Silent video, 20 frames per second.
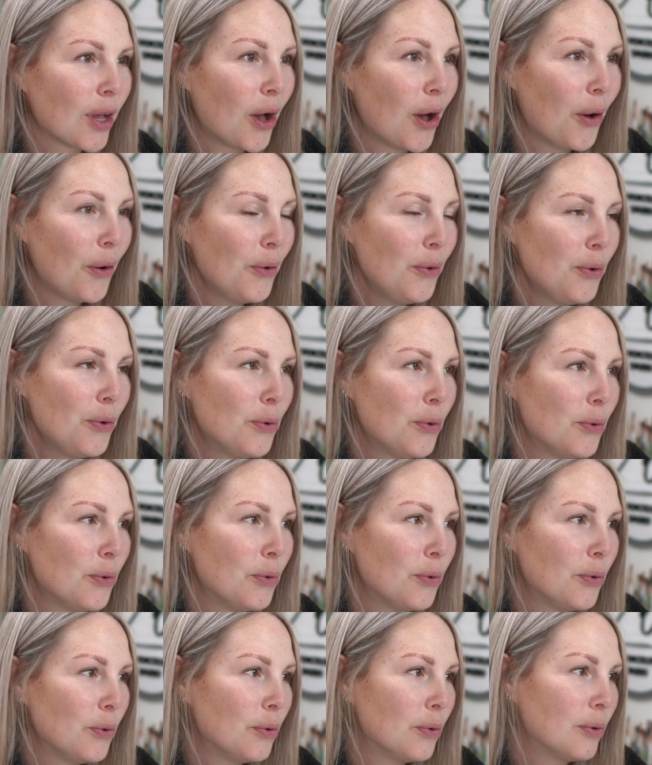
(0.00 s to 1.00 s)

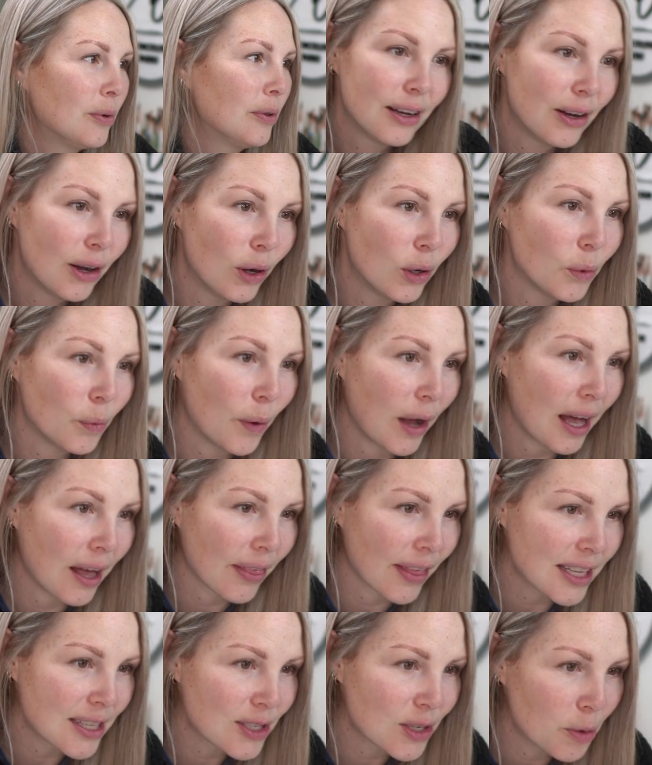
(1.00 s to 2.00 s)
Oh, wow, that's so